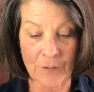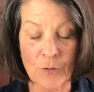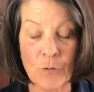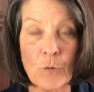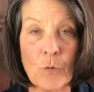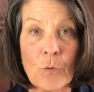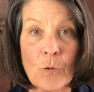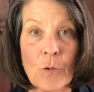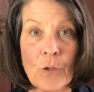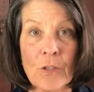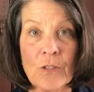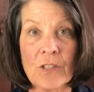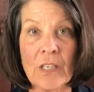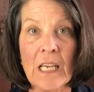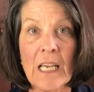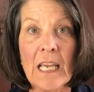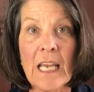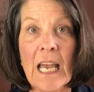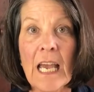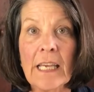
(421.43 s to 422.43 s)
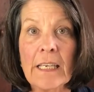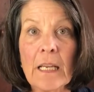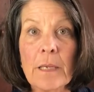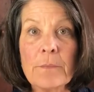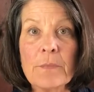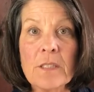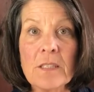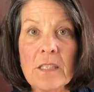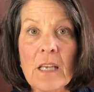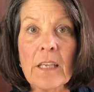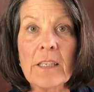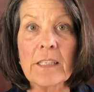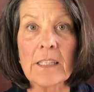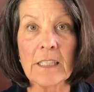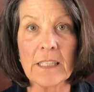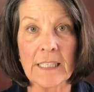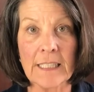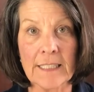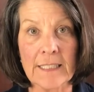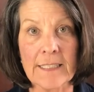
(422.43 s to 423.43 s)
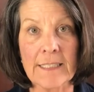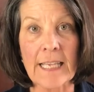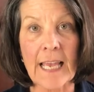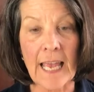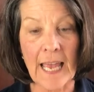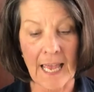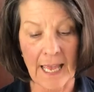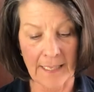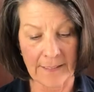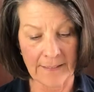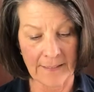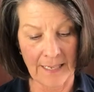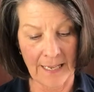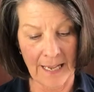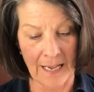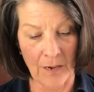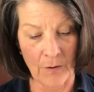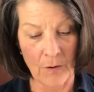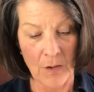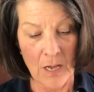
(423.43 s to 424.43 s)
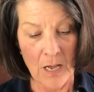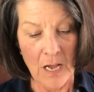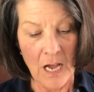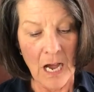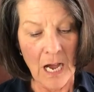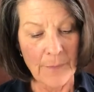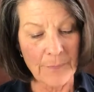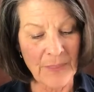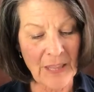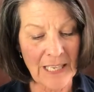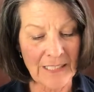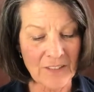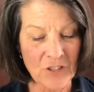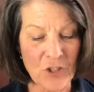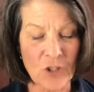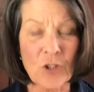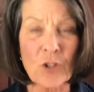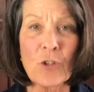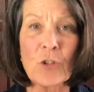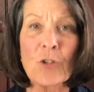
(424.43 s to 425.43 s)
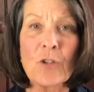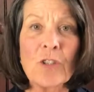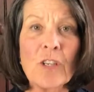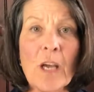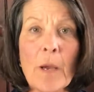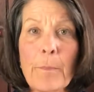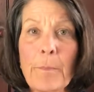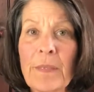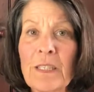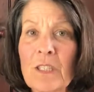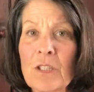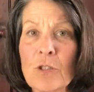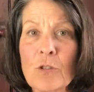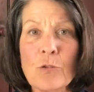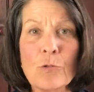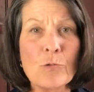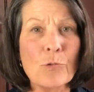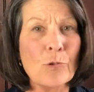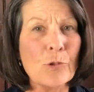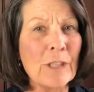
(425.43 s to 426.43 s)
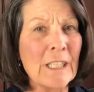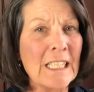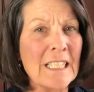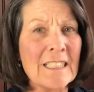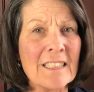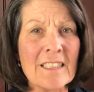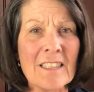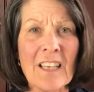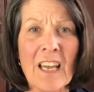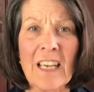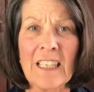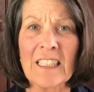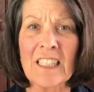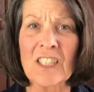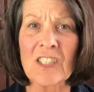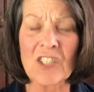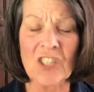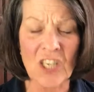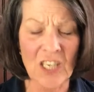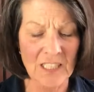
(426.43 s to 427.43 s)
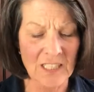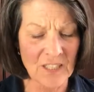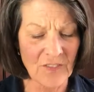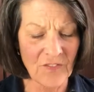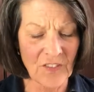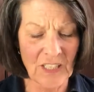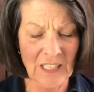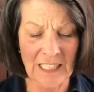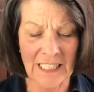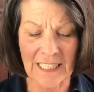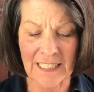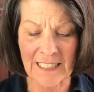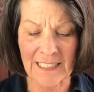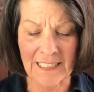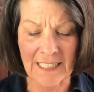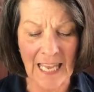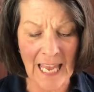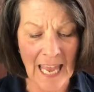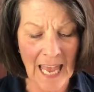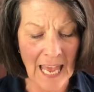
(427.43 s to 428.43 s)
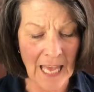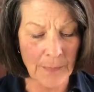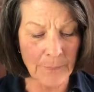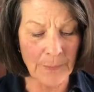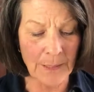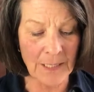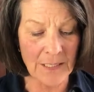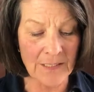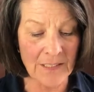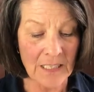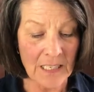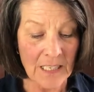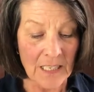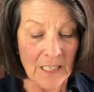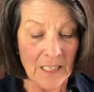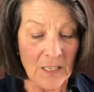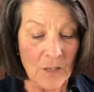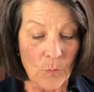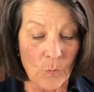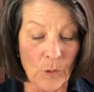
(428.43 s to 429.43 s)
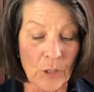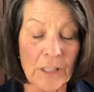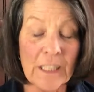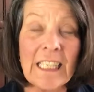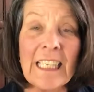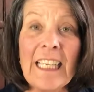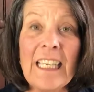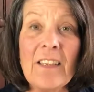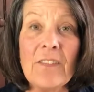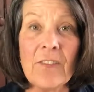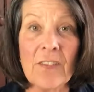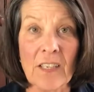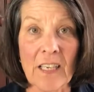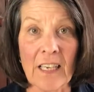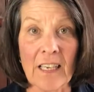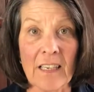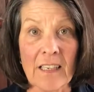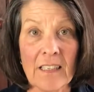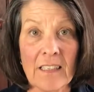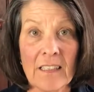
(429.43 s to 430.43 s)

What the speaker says: the doors, and I'm suddenly sad now. I'm that churned up and torn inside the chest feeling sad because we're leaving,